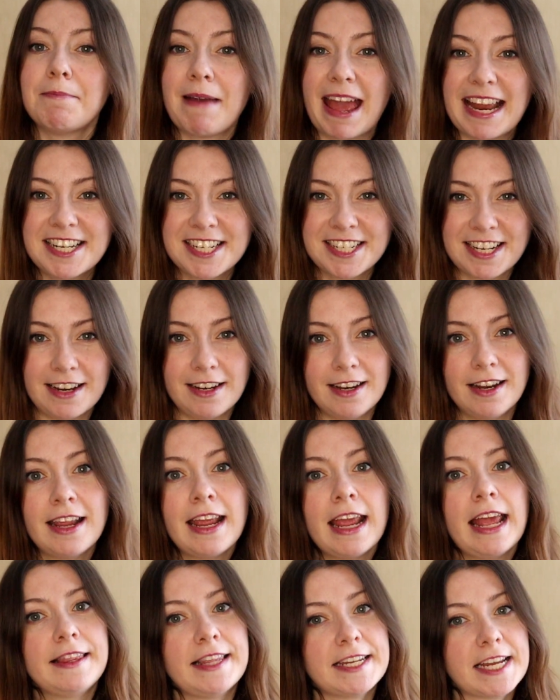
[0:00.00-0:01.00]
mention
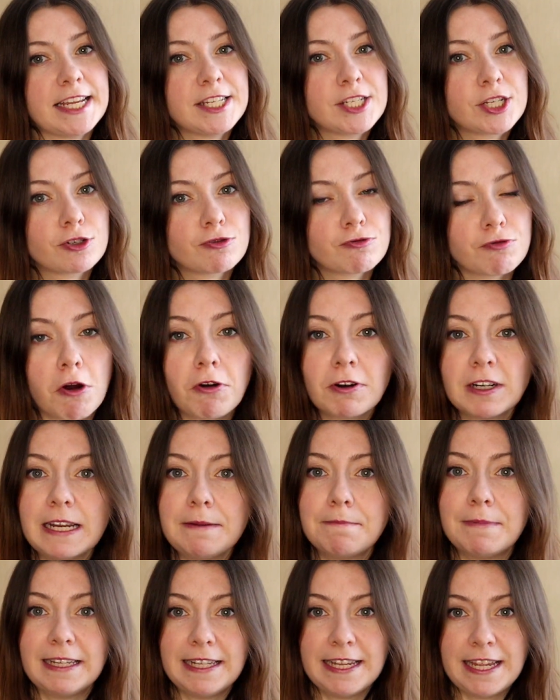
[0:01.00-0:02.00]
that I
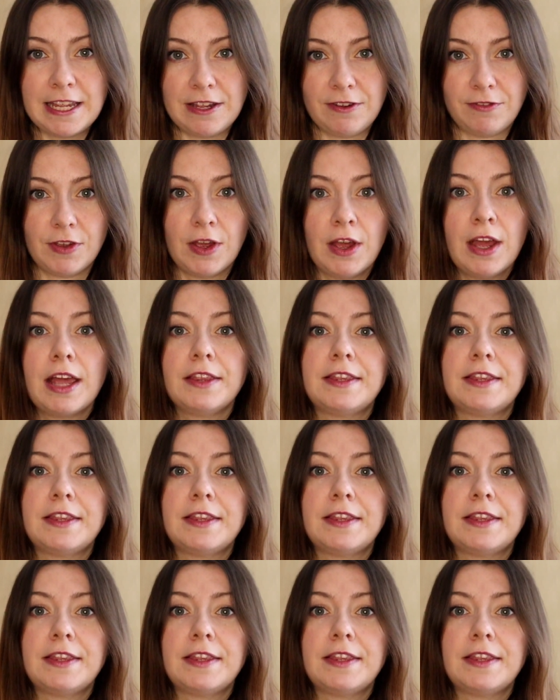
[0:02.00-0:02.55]
strongly believe